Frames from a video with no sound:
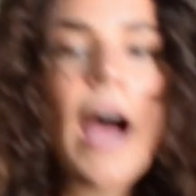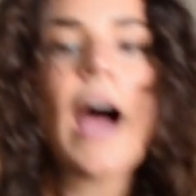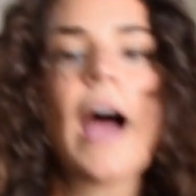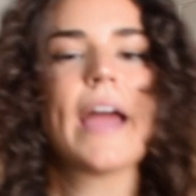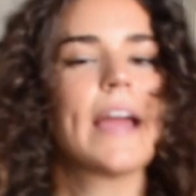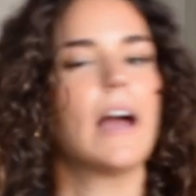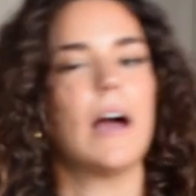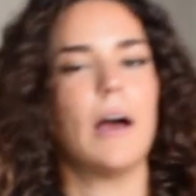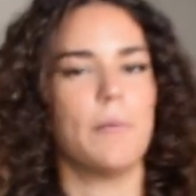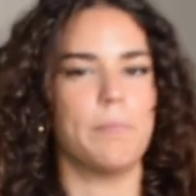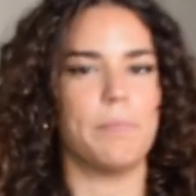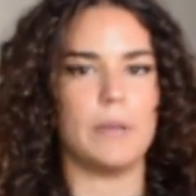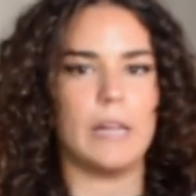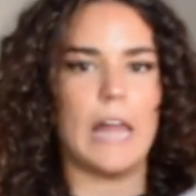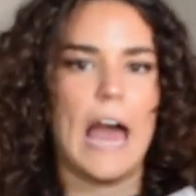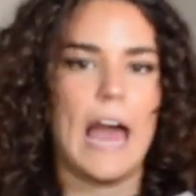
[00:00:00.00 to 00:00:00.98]
I got
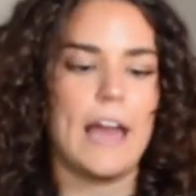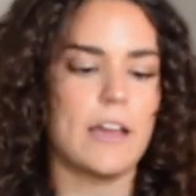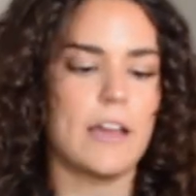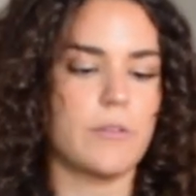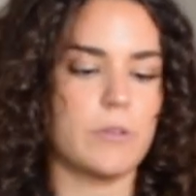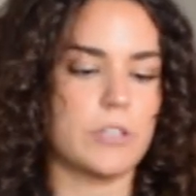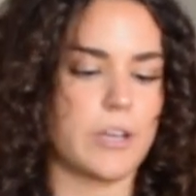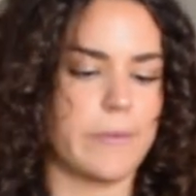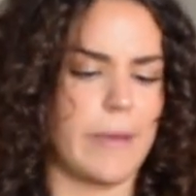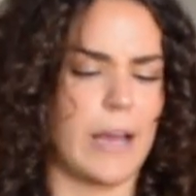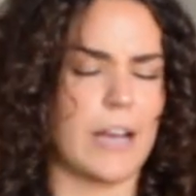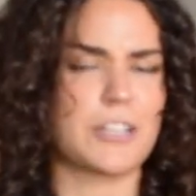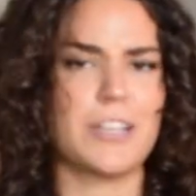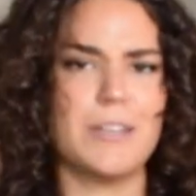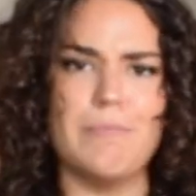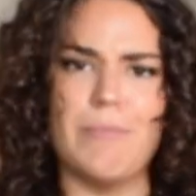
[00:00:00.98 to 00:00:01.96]
black, which I'm
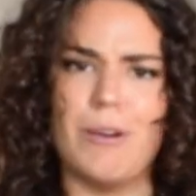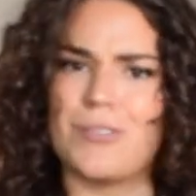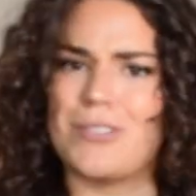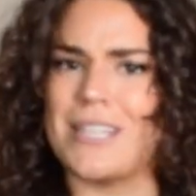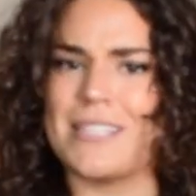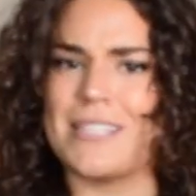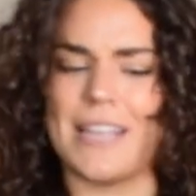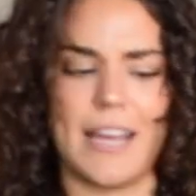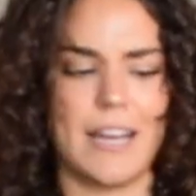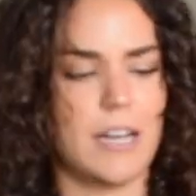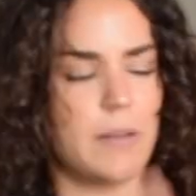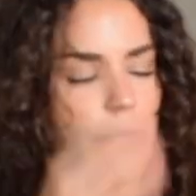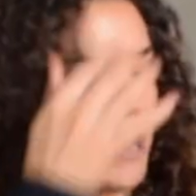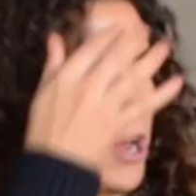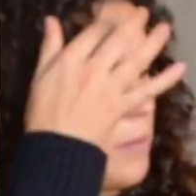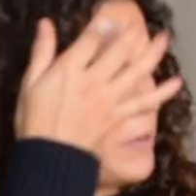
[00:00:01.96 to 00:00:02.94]
actually most excited
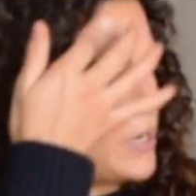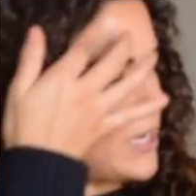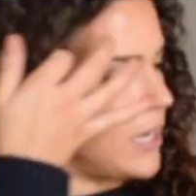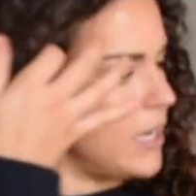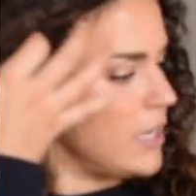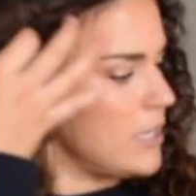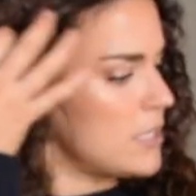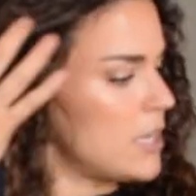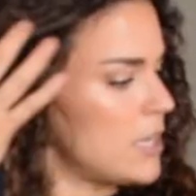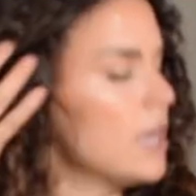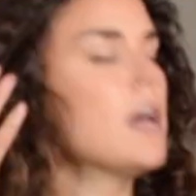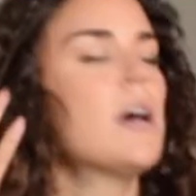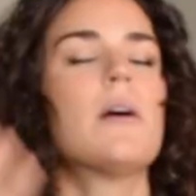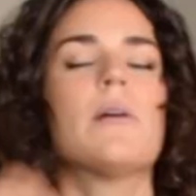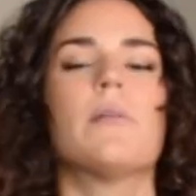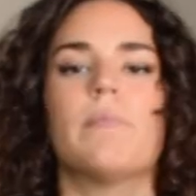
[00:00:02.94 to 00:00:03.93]
about because
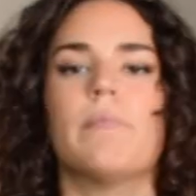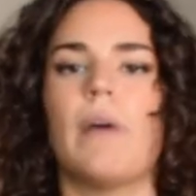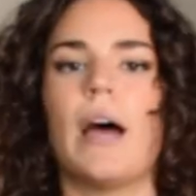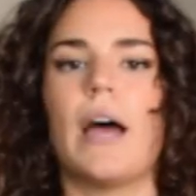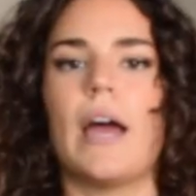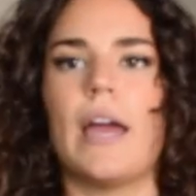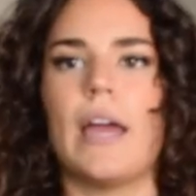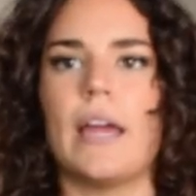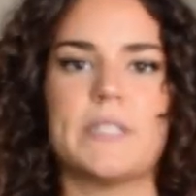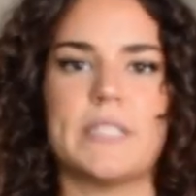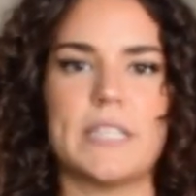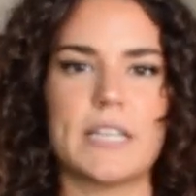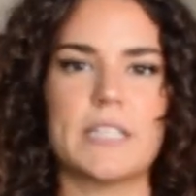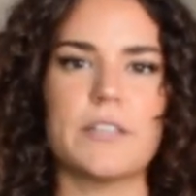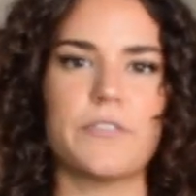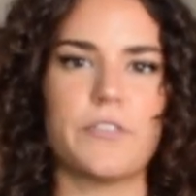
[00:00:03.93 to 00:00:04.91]
my
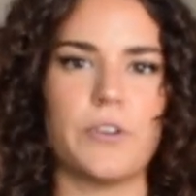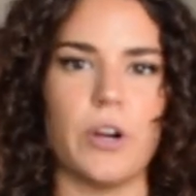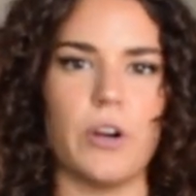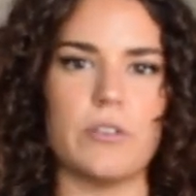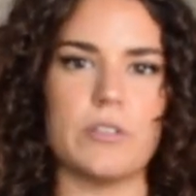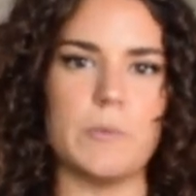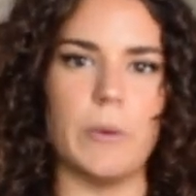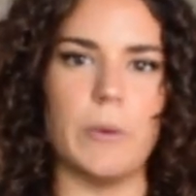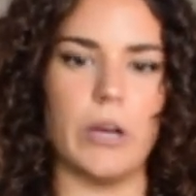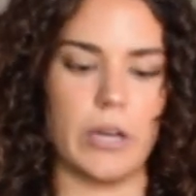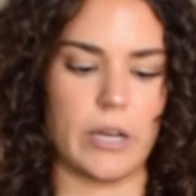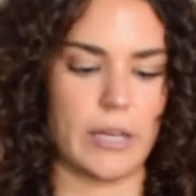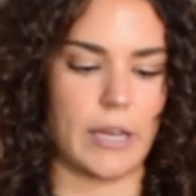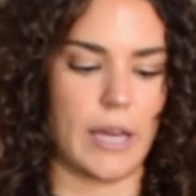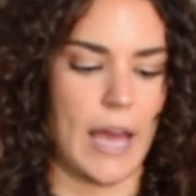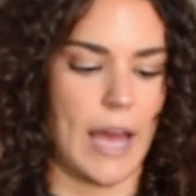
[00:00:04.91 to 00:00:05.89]
Six of Crows
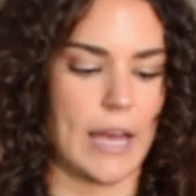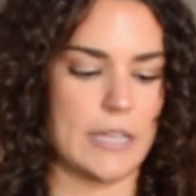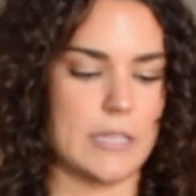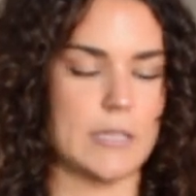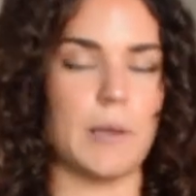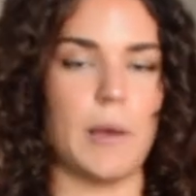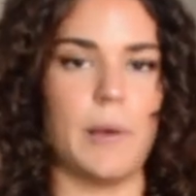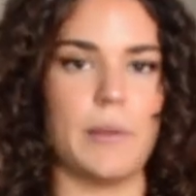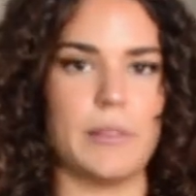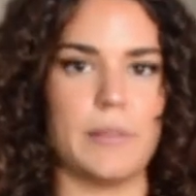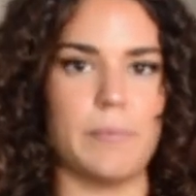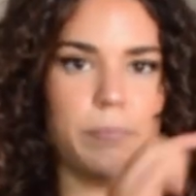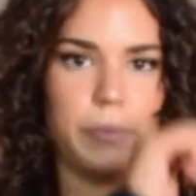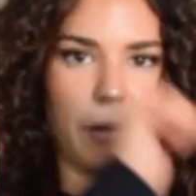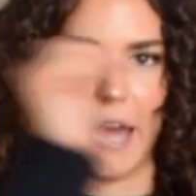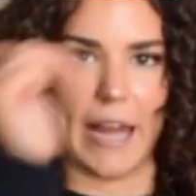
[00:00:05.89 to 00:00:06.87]
book has
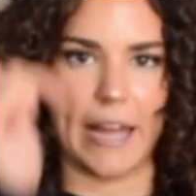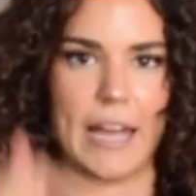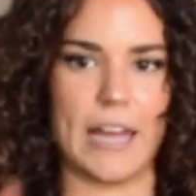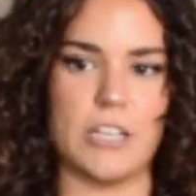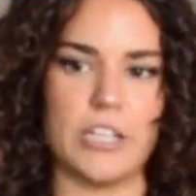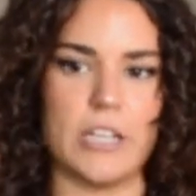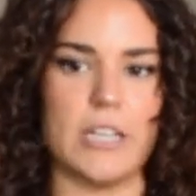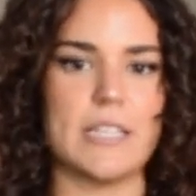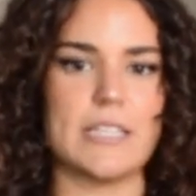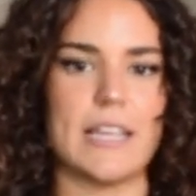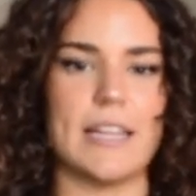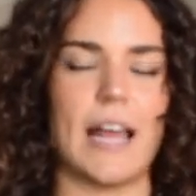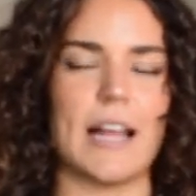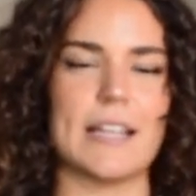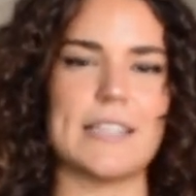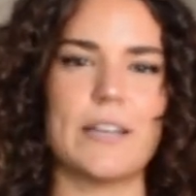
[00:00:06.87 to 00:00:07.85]
black edges, and
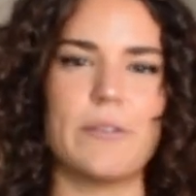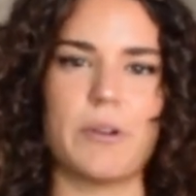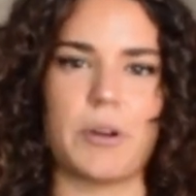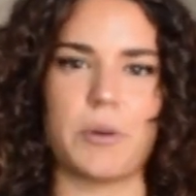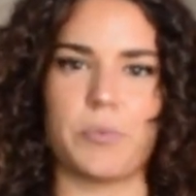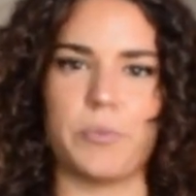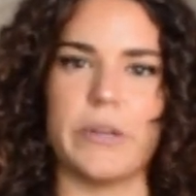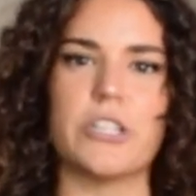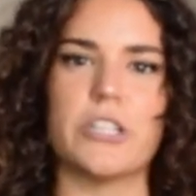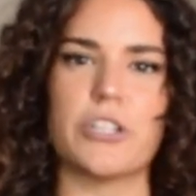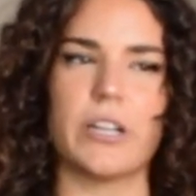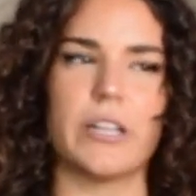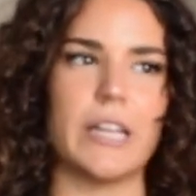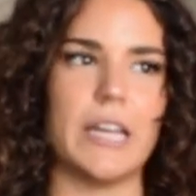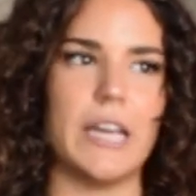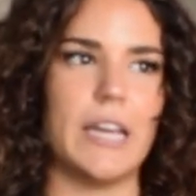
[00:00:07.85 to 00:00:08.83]
that's like what
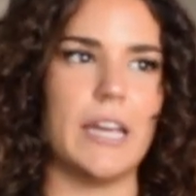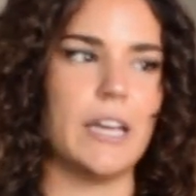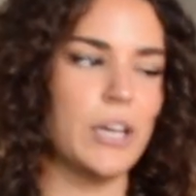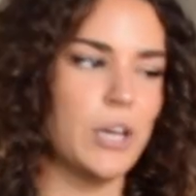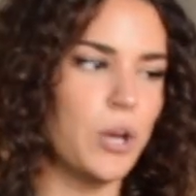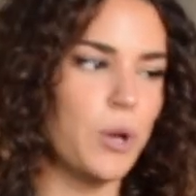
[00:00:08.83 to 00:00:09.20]
originally